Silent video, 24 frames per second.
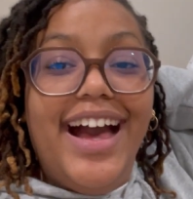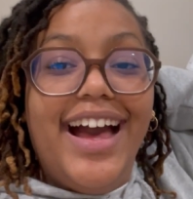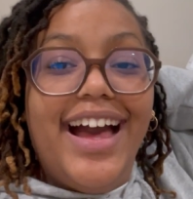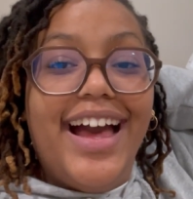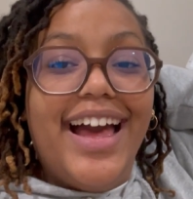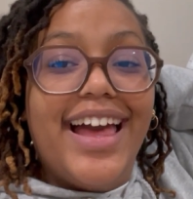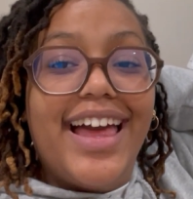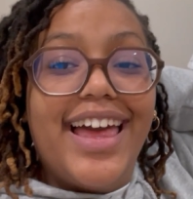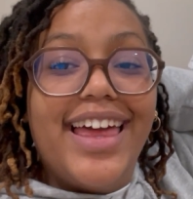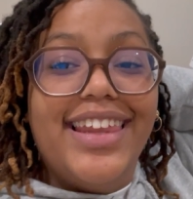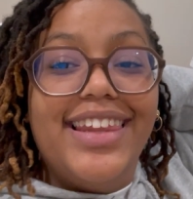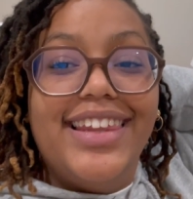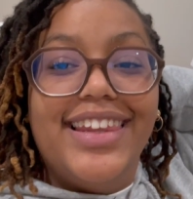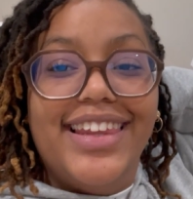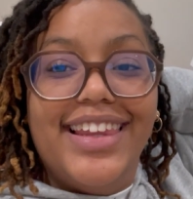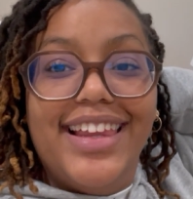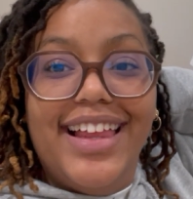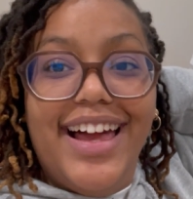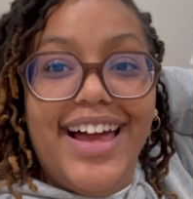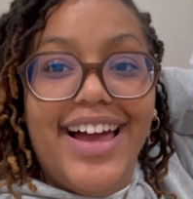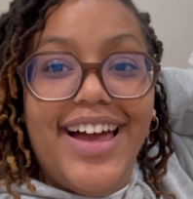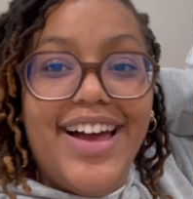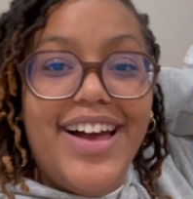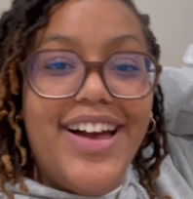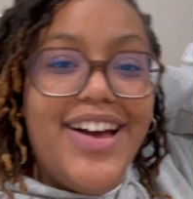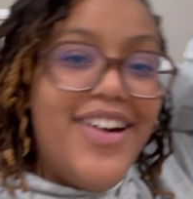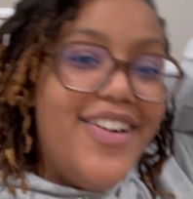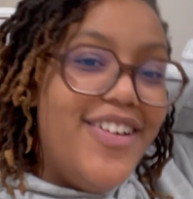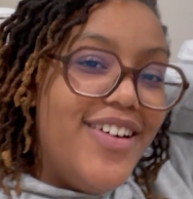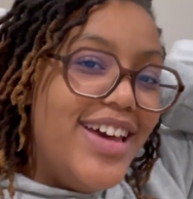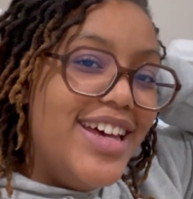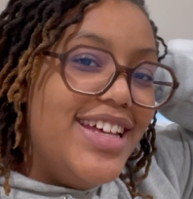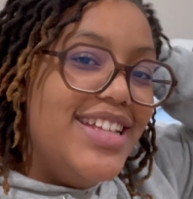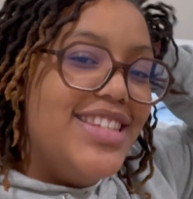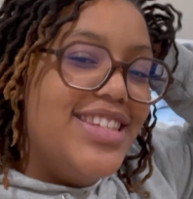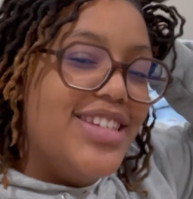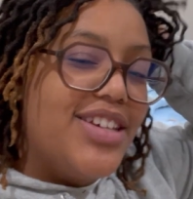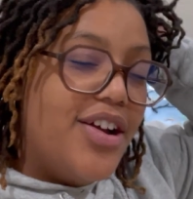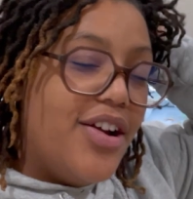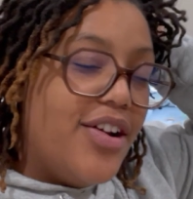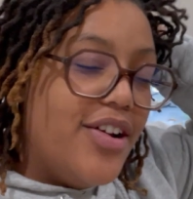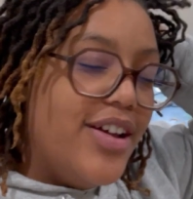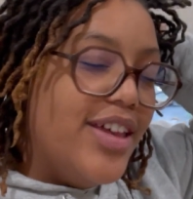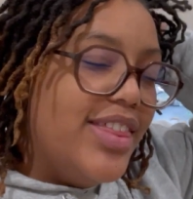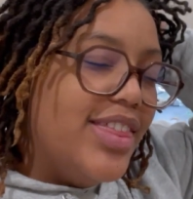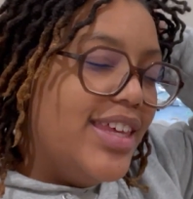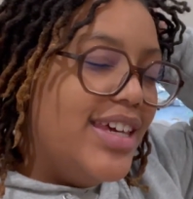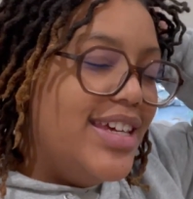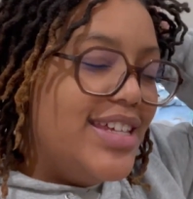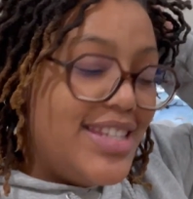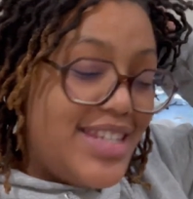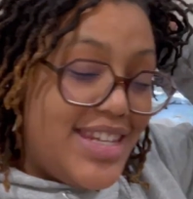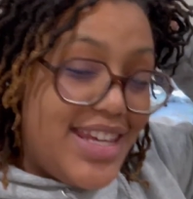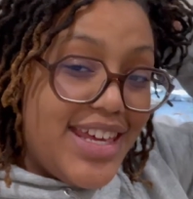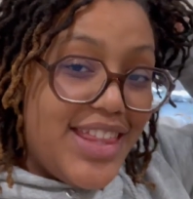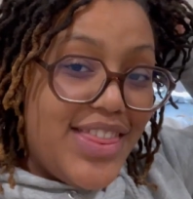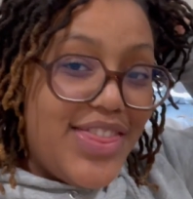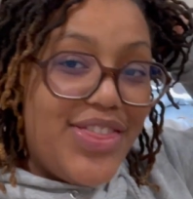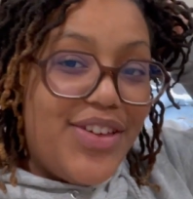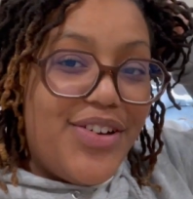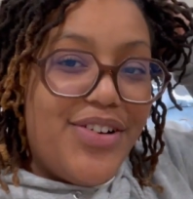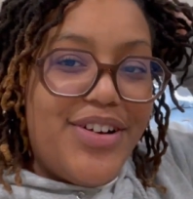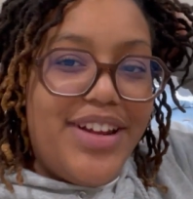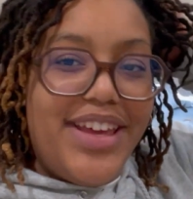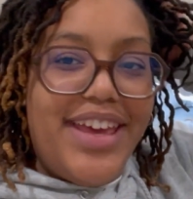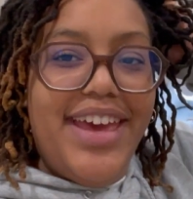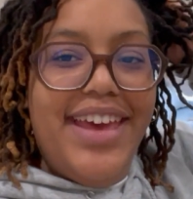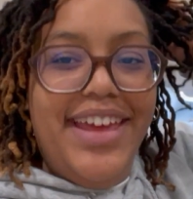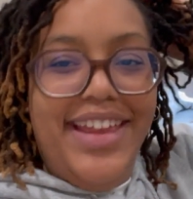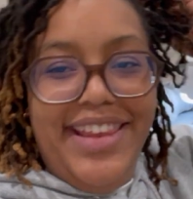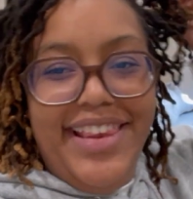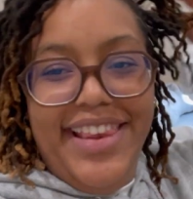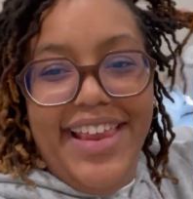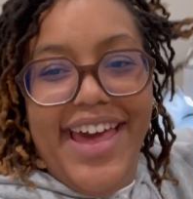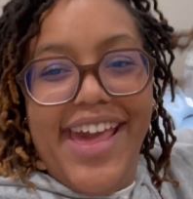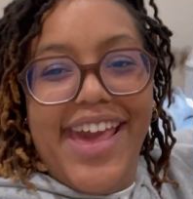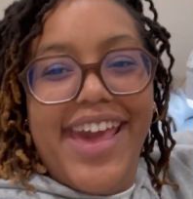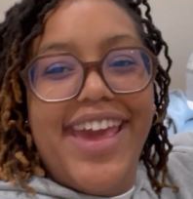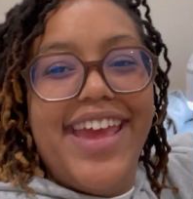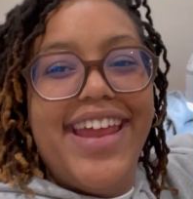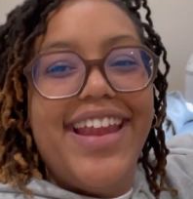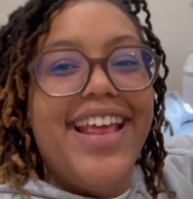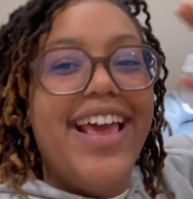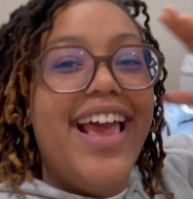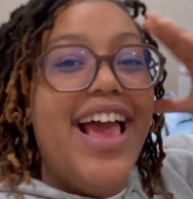Hello, it's currently 10:30 at night.